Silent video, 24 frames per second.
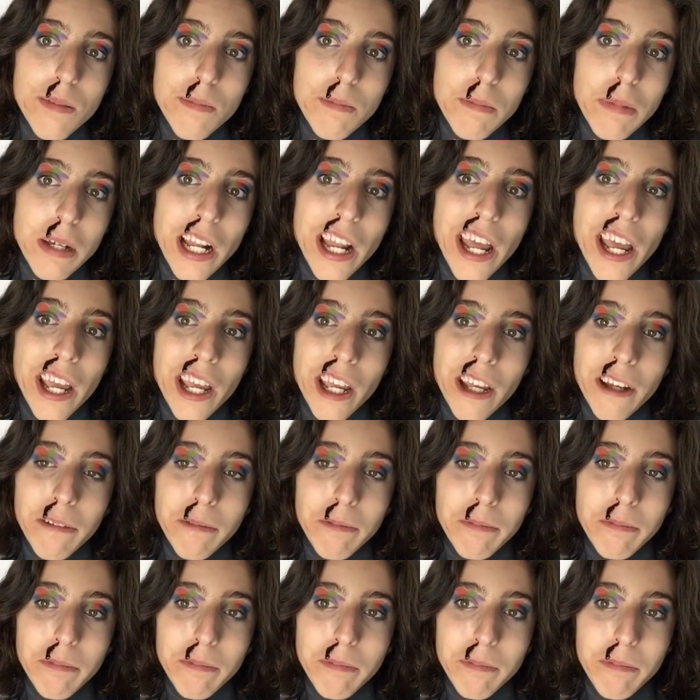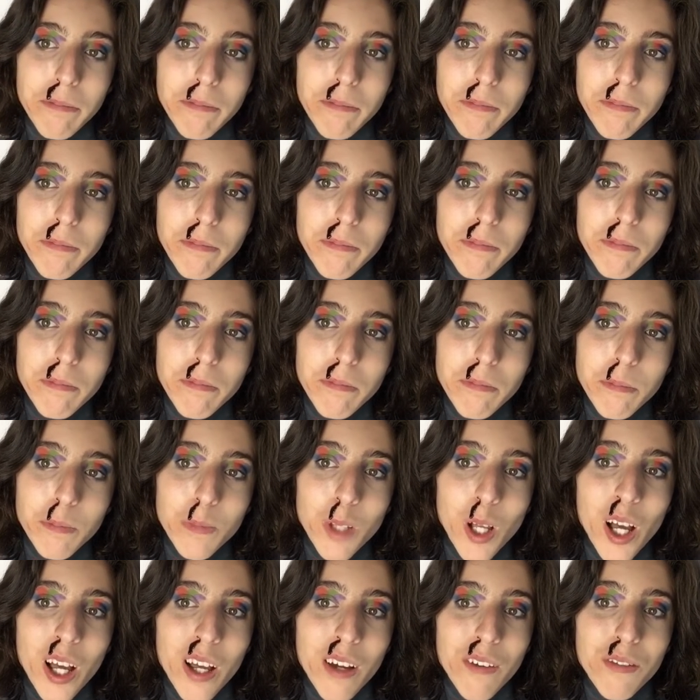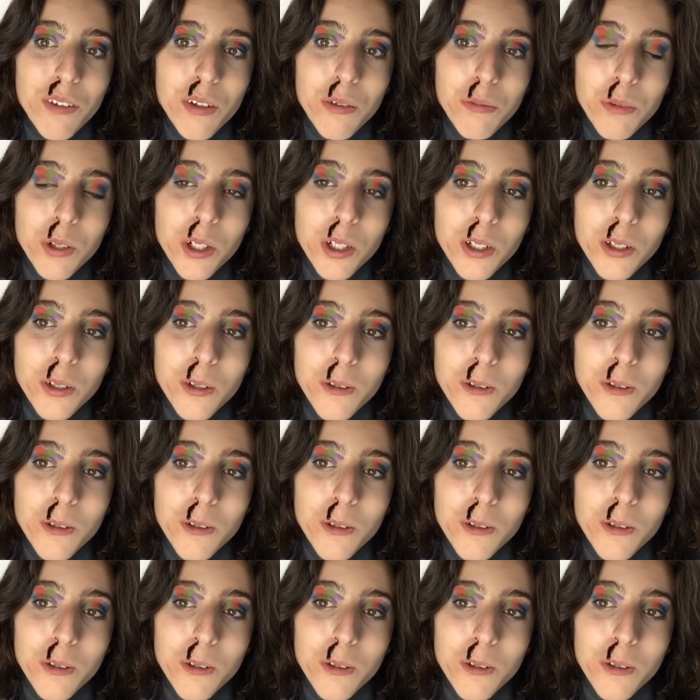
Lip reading: but hey, not everyone